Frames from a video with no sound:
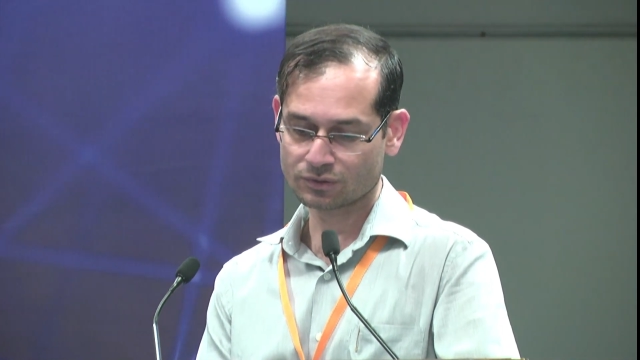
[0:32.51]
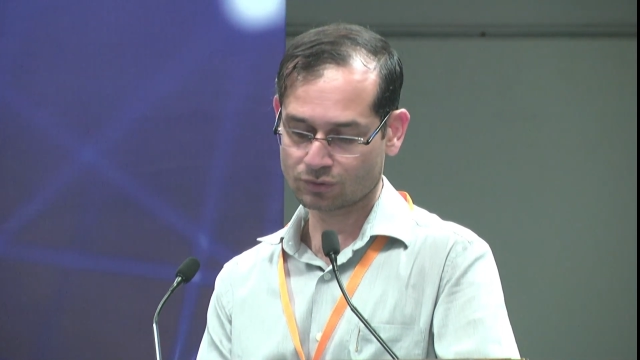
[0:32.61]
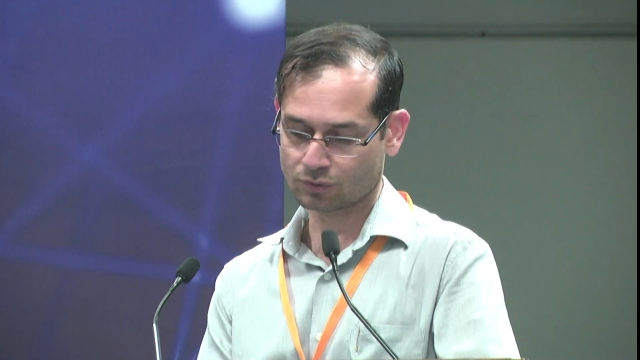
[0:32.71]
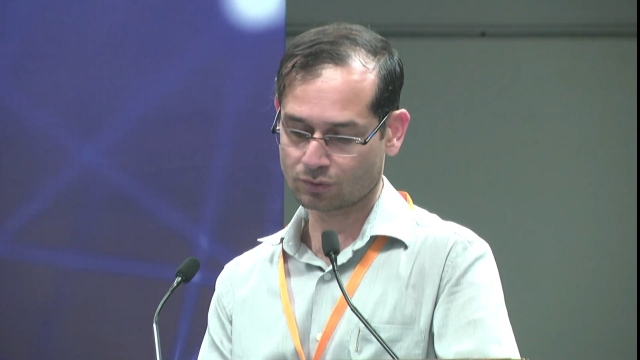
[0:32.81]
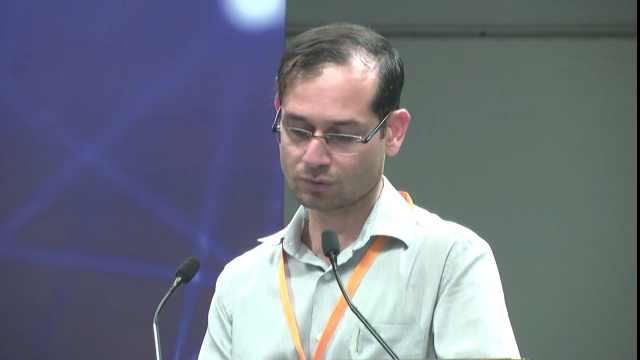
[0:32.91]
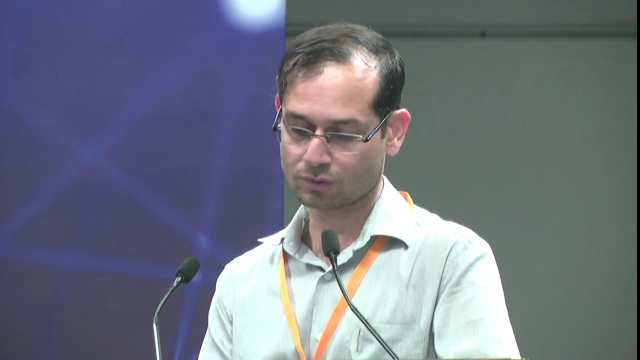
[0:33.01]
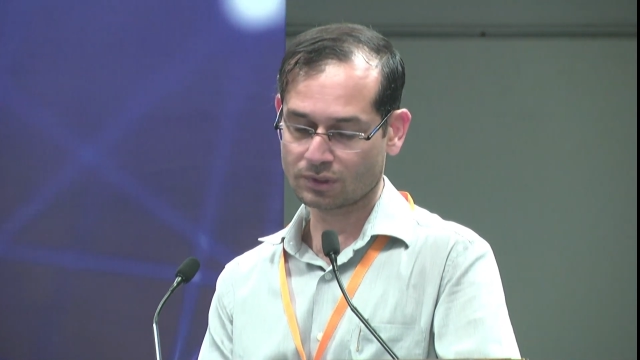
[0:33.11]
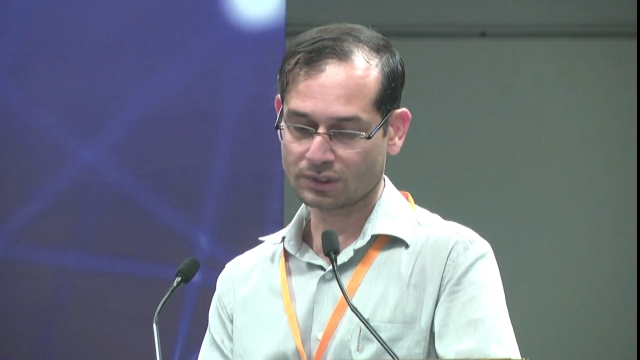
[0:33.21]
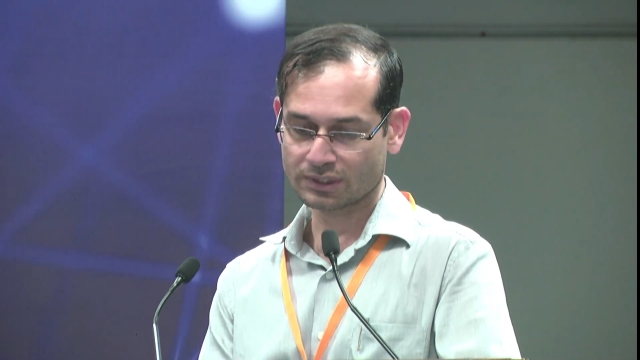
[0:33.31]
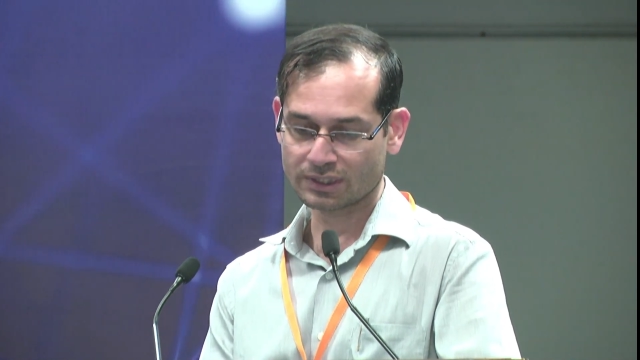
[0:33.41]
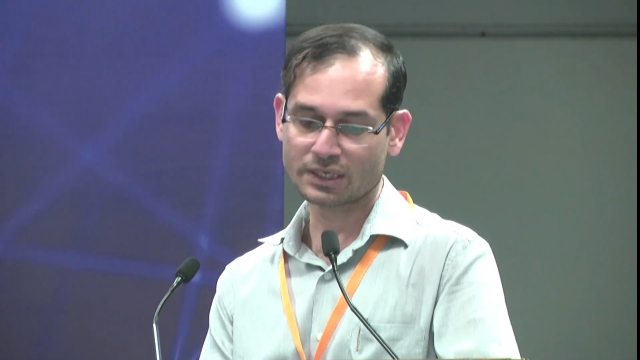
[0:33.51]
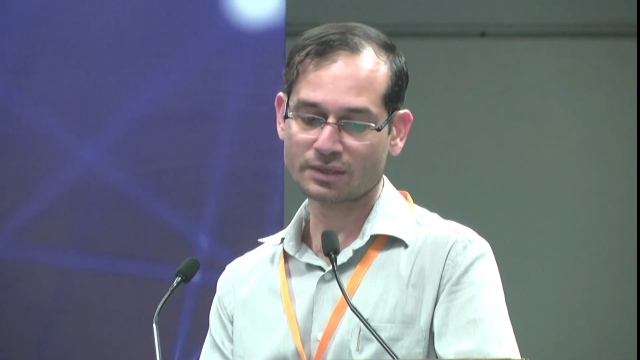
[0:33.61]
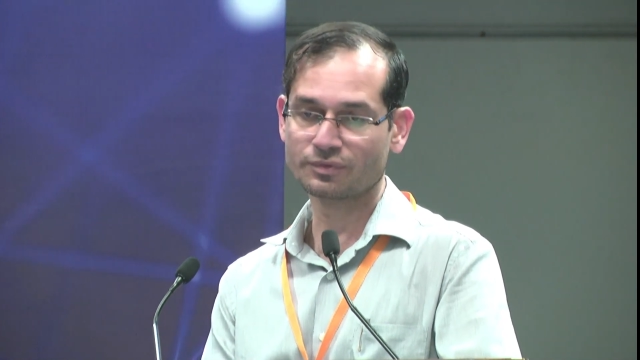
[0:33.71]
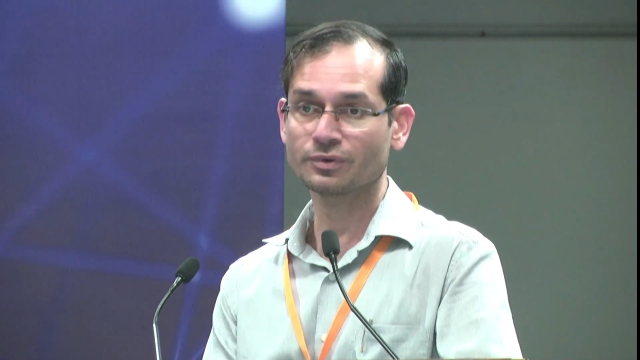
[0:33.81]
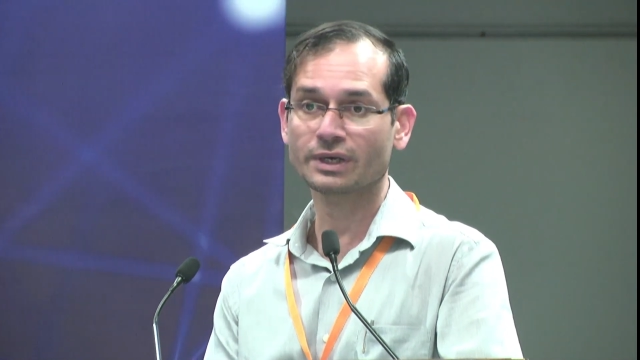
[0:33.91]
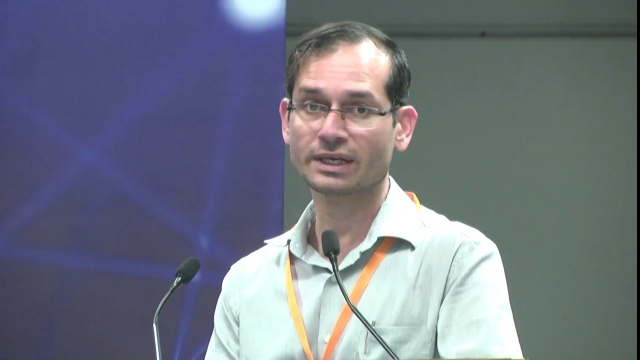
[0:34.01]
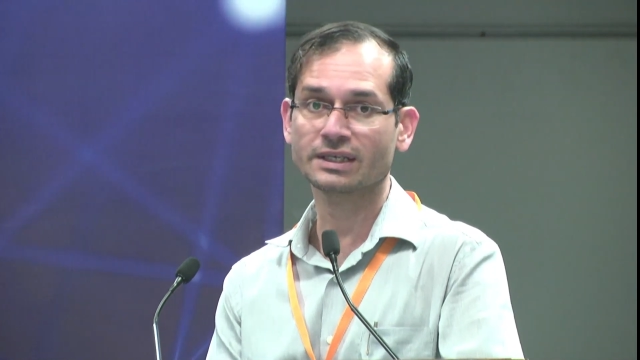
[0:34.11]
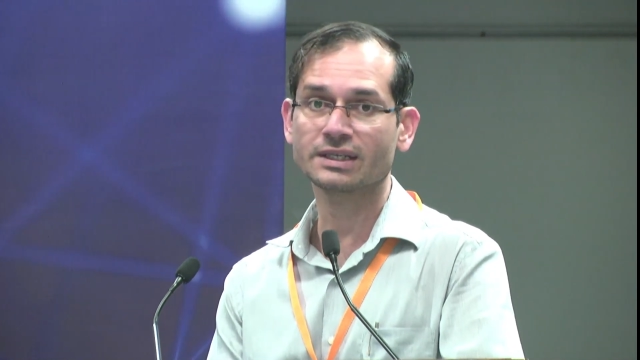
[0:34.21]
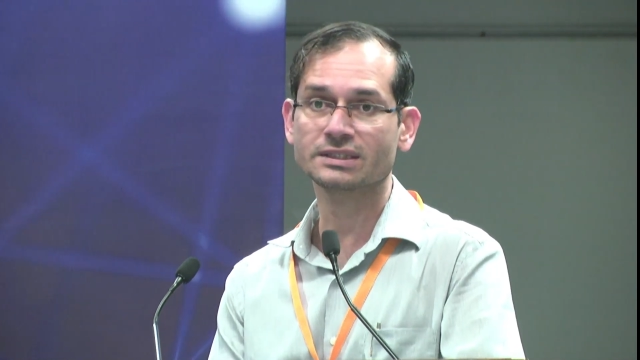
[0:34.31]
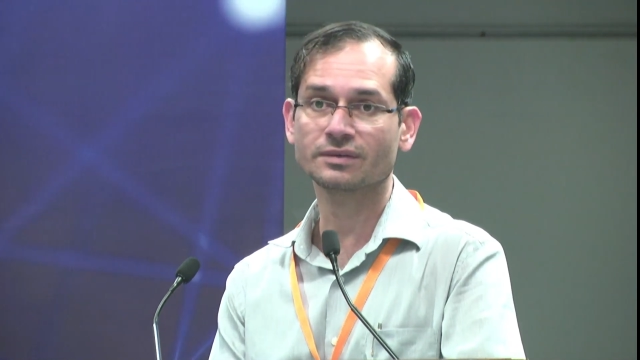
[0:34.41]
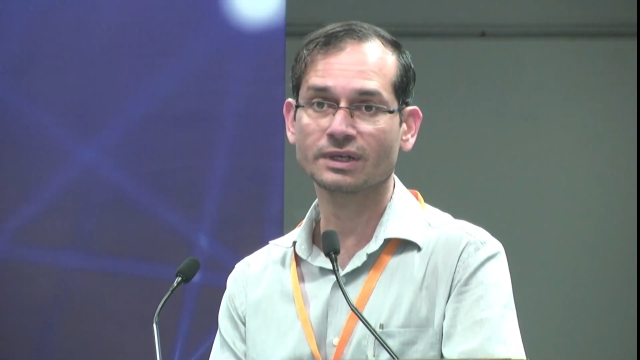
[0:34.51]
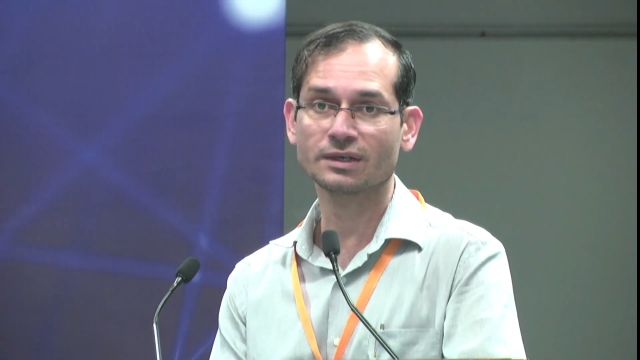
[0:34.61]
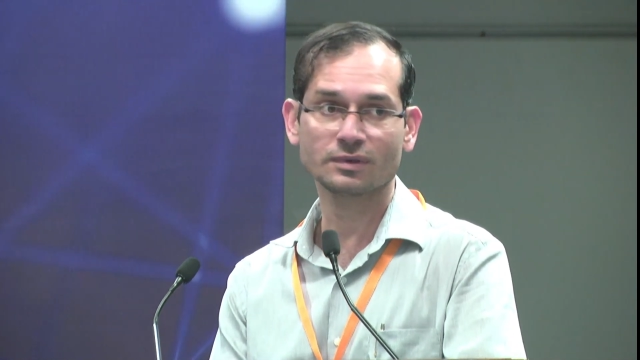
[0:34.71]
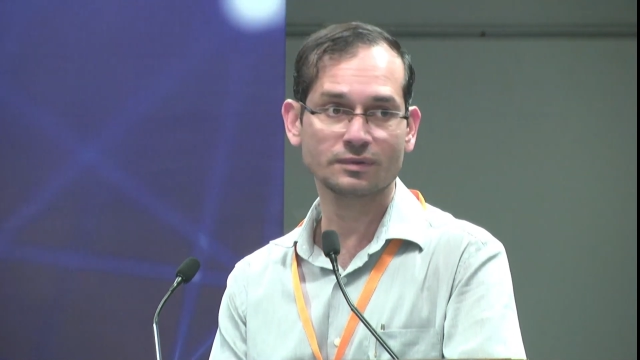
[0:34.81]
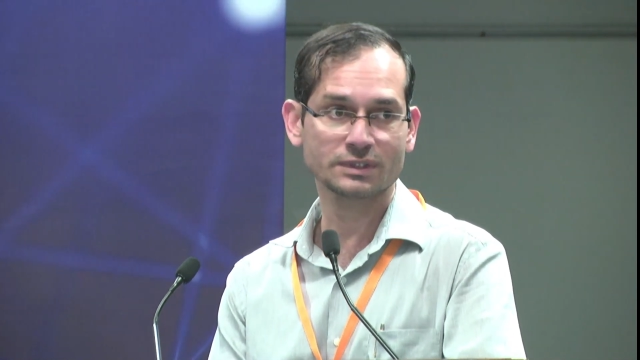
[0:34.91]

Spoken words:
So there are few techniques available